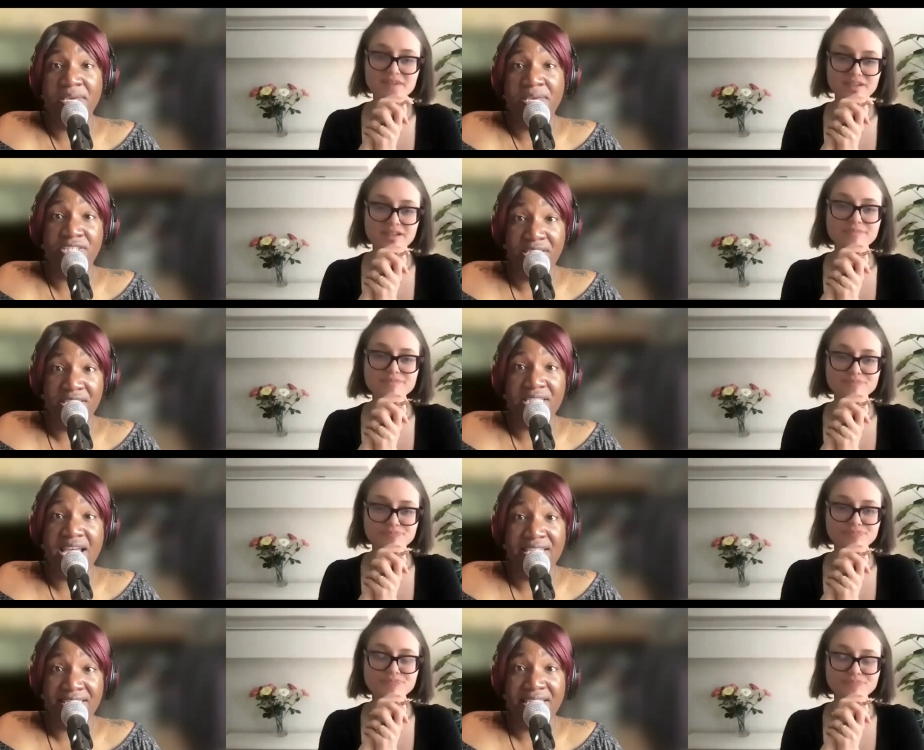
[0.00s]
Speaker 1: pitch
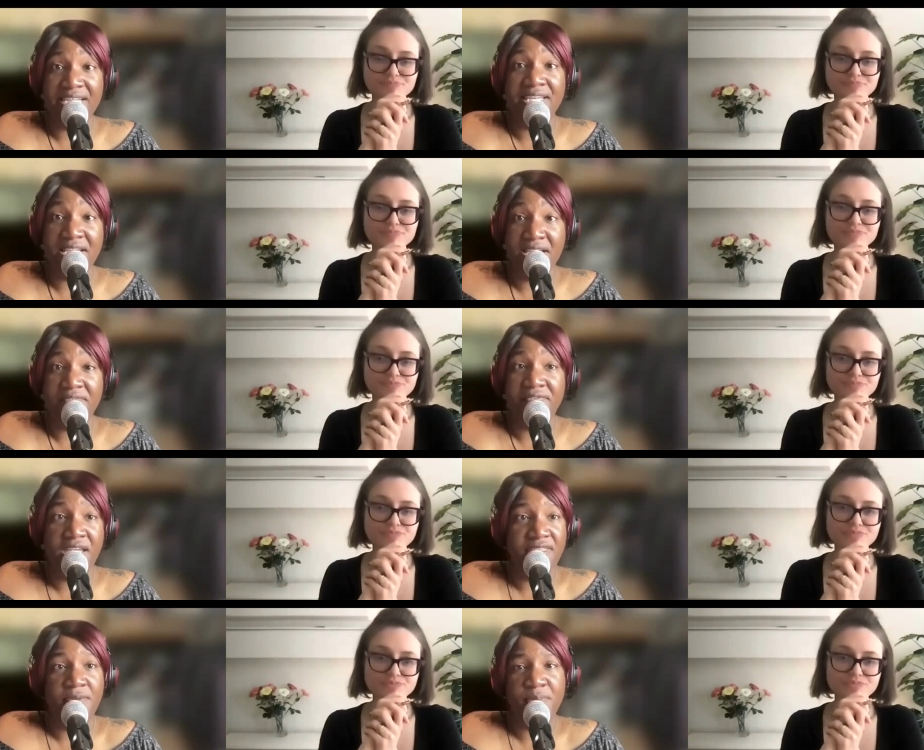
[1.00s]
enticing enough,
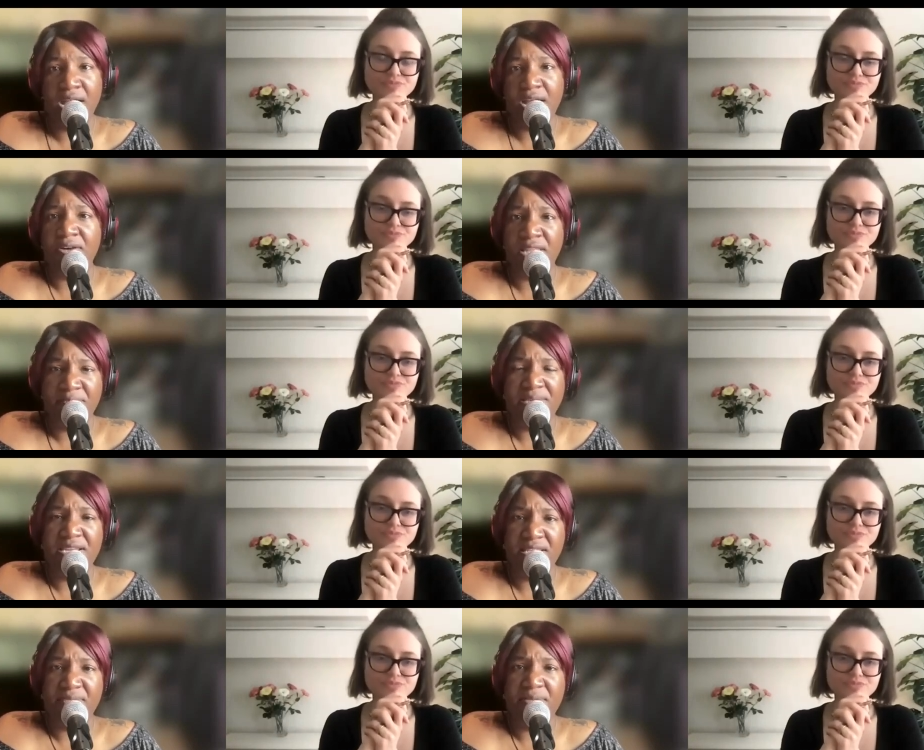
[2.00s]
yeah, they'll be like, "Oh, let
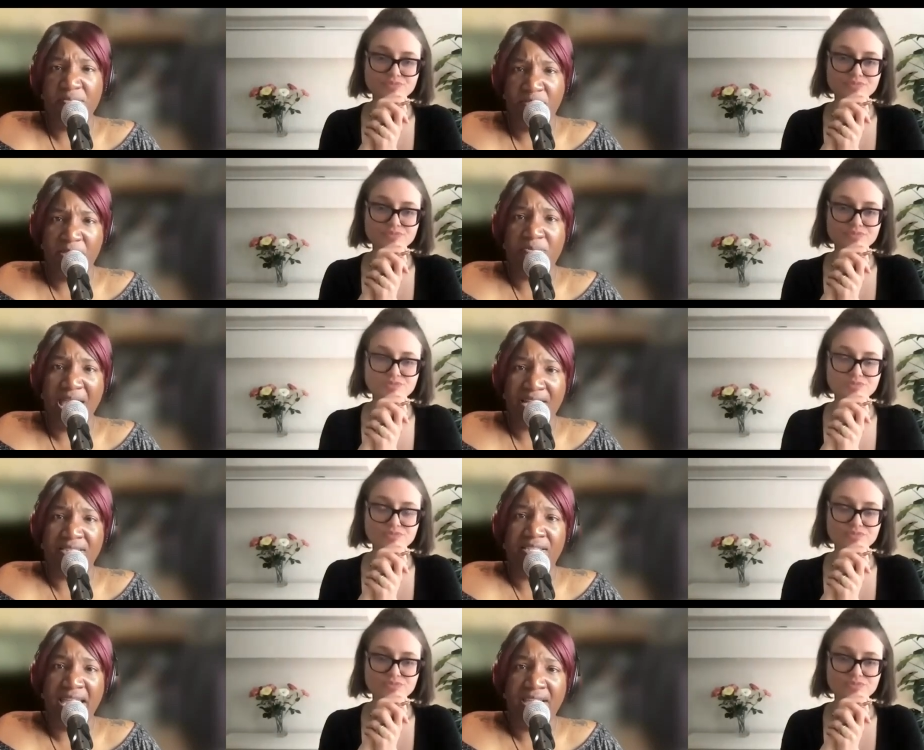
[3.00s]
me let me peel
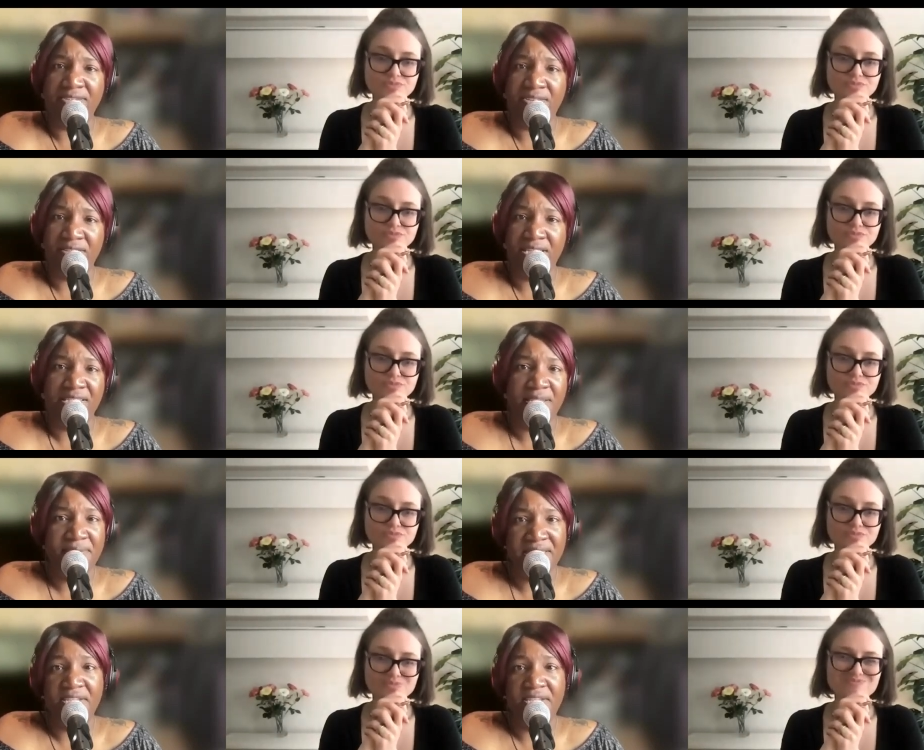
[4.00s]
back the layers on this.
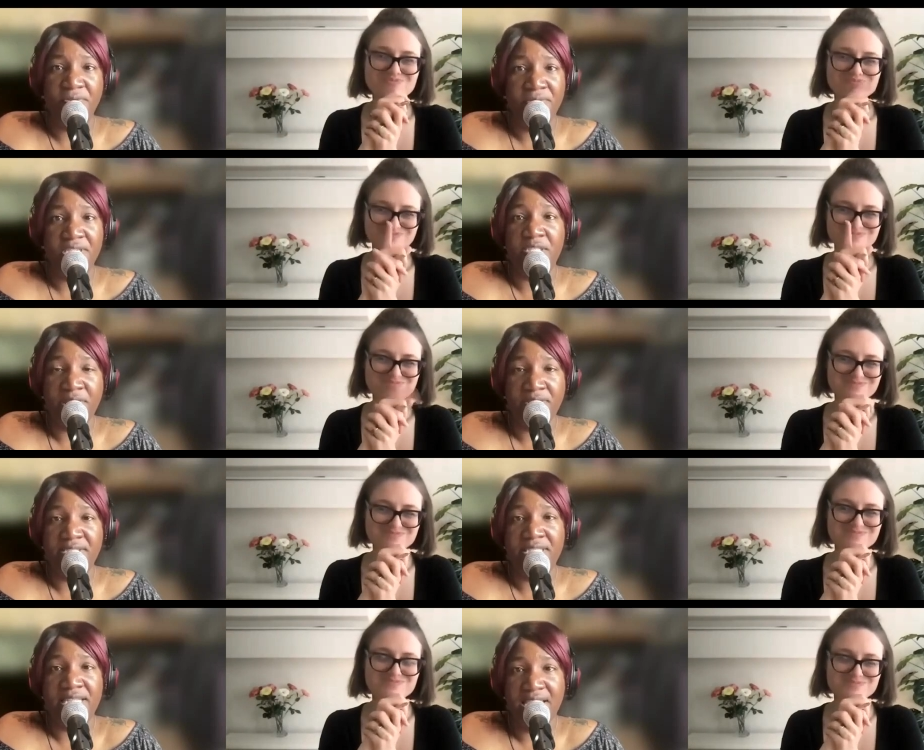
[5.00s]
Let me see who this
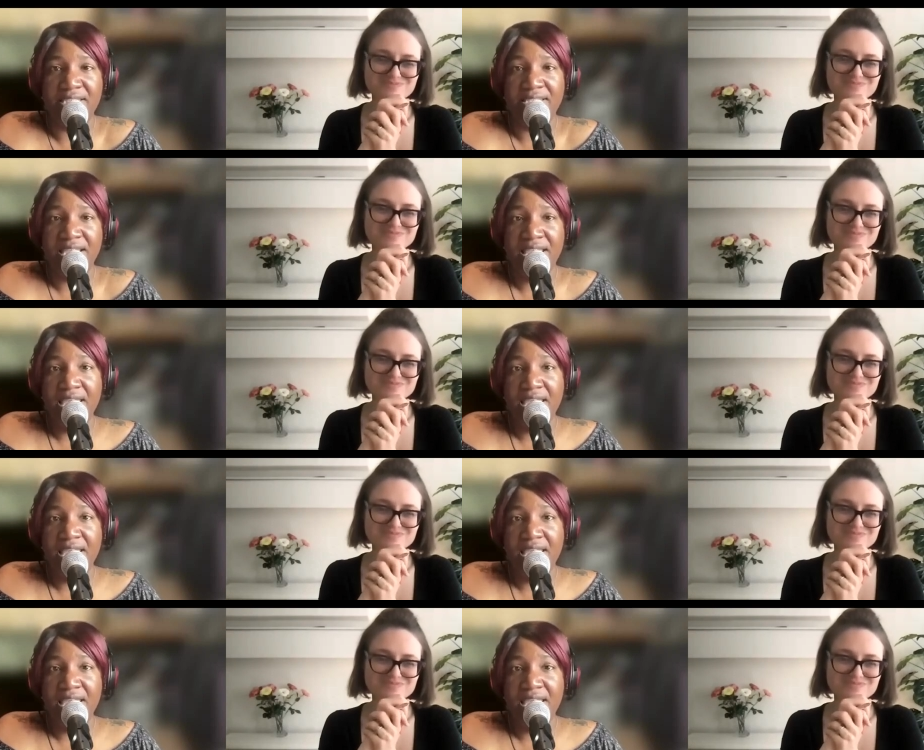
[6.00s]
person is."